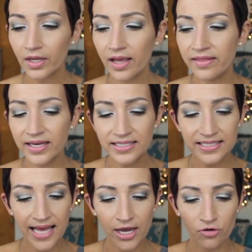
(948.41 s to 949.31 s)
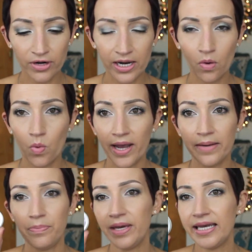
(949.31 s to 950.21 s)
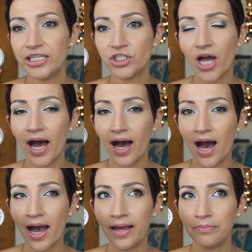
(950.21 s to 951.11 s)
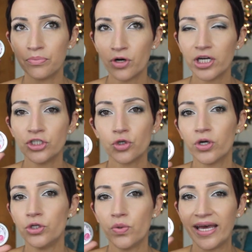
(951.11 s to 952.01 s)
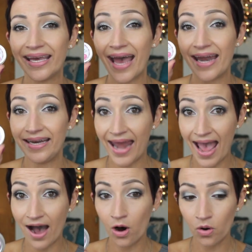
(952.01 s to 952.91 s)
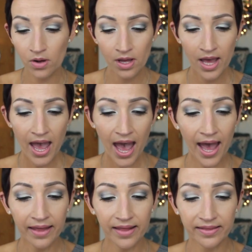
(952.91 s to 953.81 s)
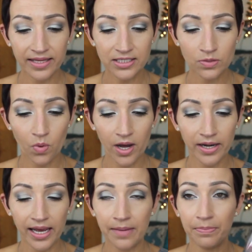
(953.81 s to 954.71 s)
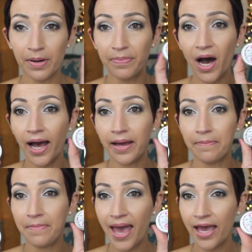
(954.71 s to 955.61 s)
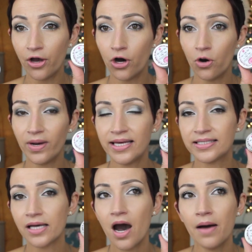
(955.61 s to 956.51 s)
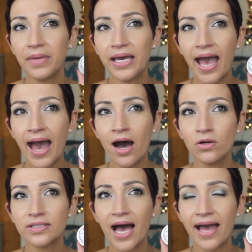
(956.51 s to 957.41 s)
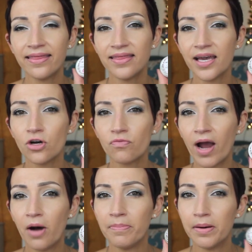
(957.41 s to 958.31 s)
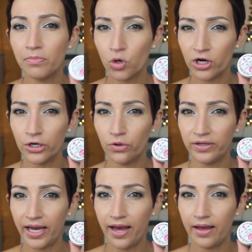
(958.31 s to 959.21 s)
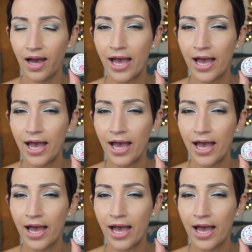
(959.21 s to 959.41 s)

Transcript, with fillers: This Sangria White Peach, I'm pretty sure you can get now. And then this one in Papaya Mango is coming out, I think, around Memorial Day.